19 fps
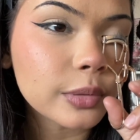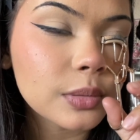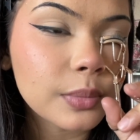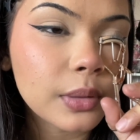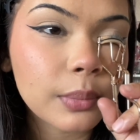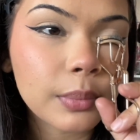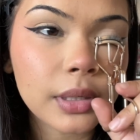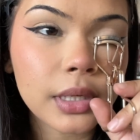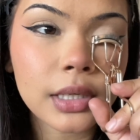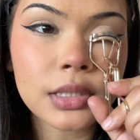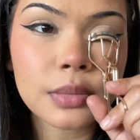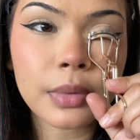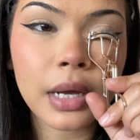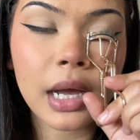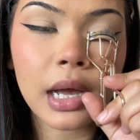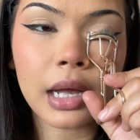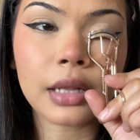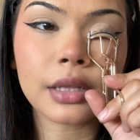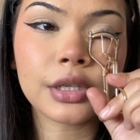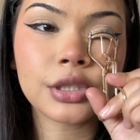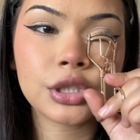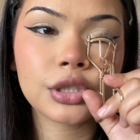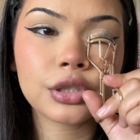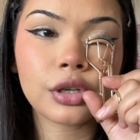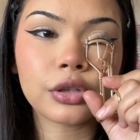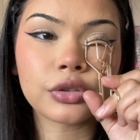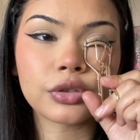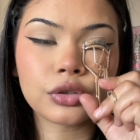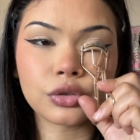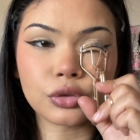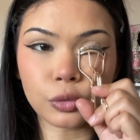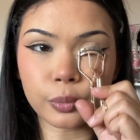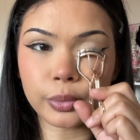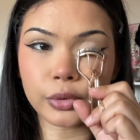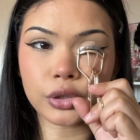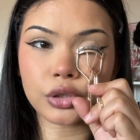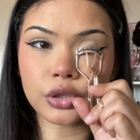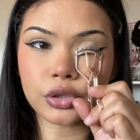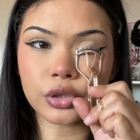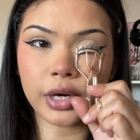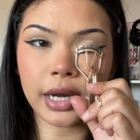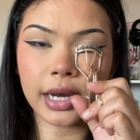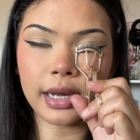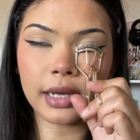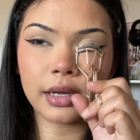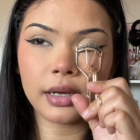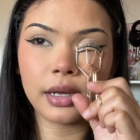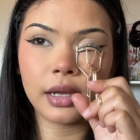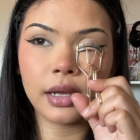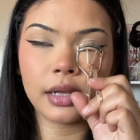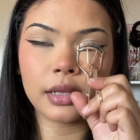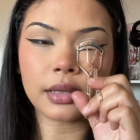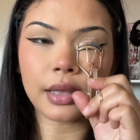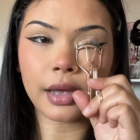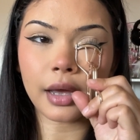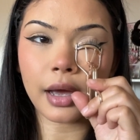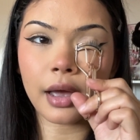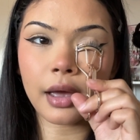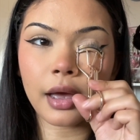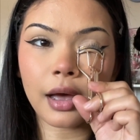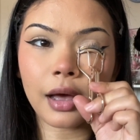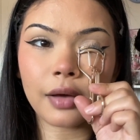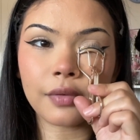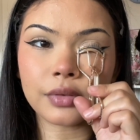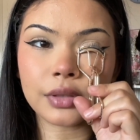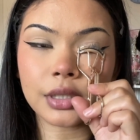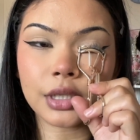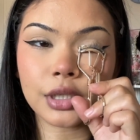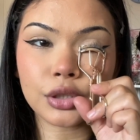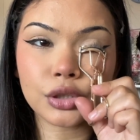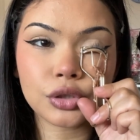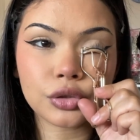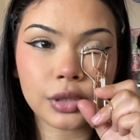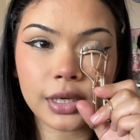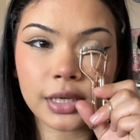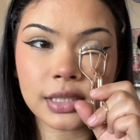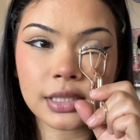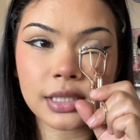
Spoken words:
me because my eyelashes are super straight. Like I have the straightest